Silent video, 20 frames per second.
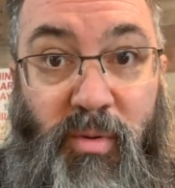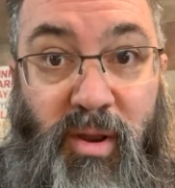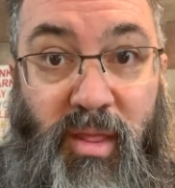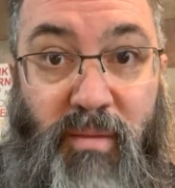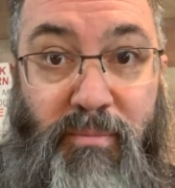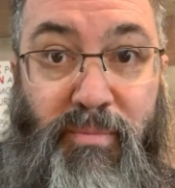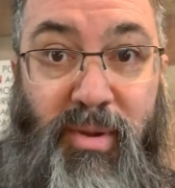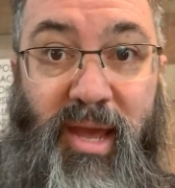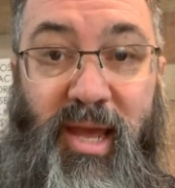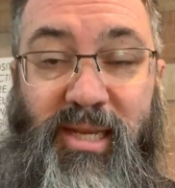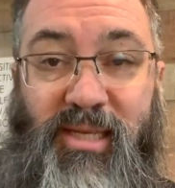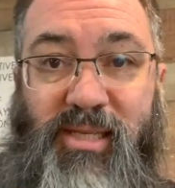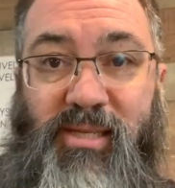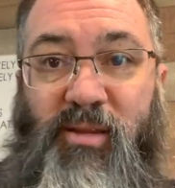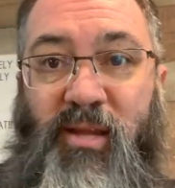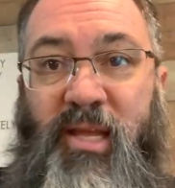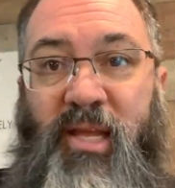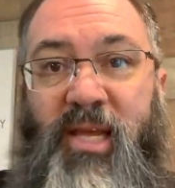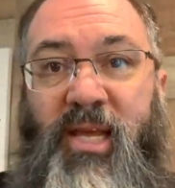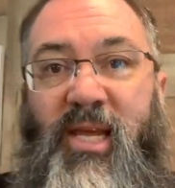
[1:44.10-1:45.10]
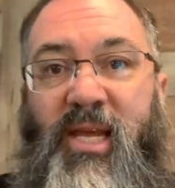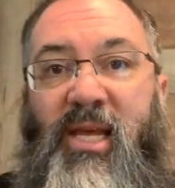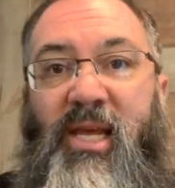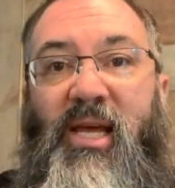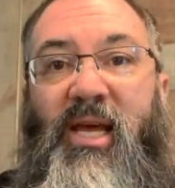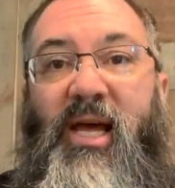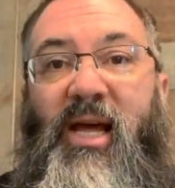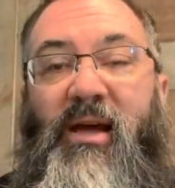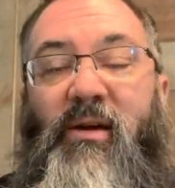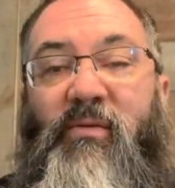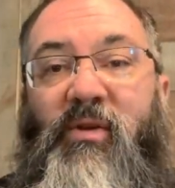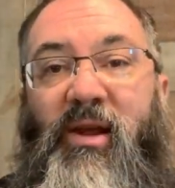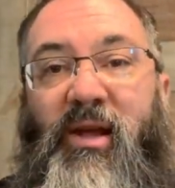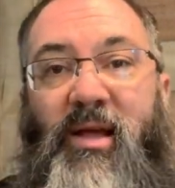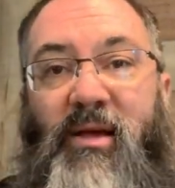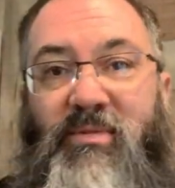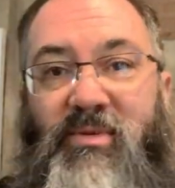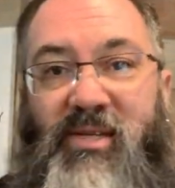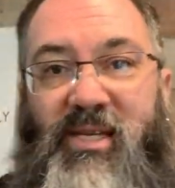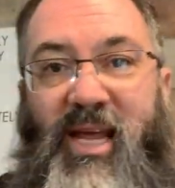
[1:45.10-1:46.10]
one of the best when it comes